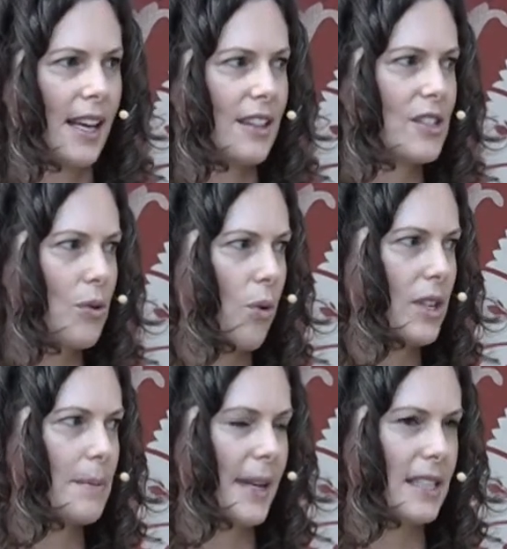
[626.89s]
The score
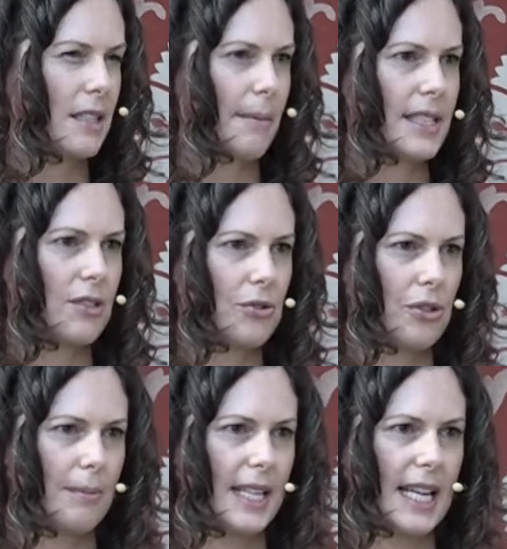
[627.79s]
is based on my
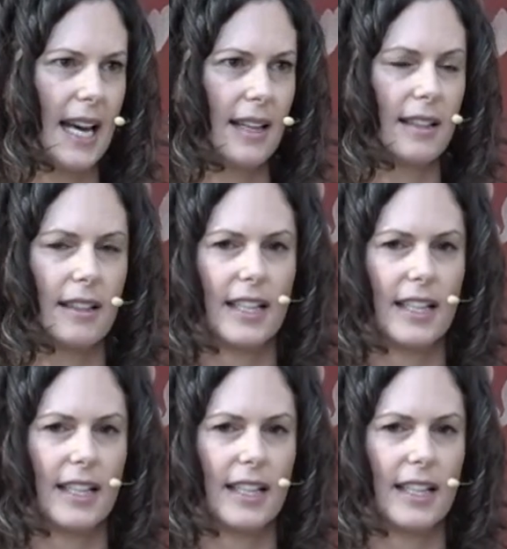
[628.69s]
social media,